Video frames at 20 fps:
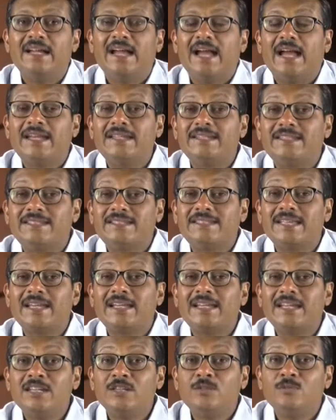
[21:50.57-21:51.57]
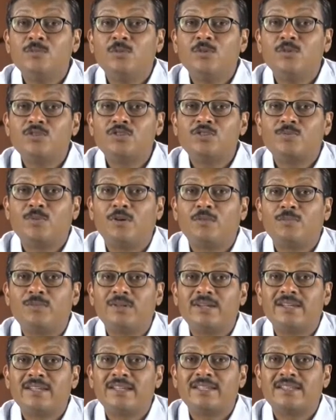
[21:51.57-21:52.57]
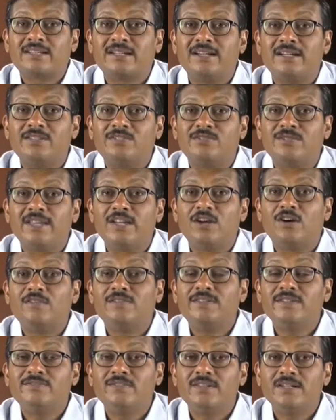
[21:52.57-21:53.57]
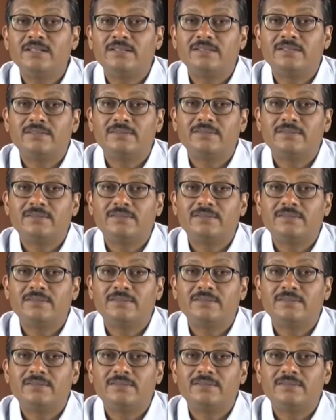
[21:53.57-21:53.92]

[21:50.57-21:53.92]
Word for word: and second most populated country of the world.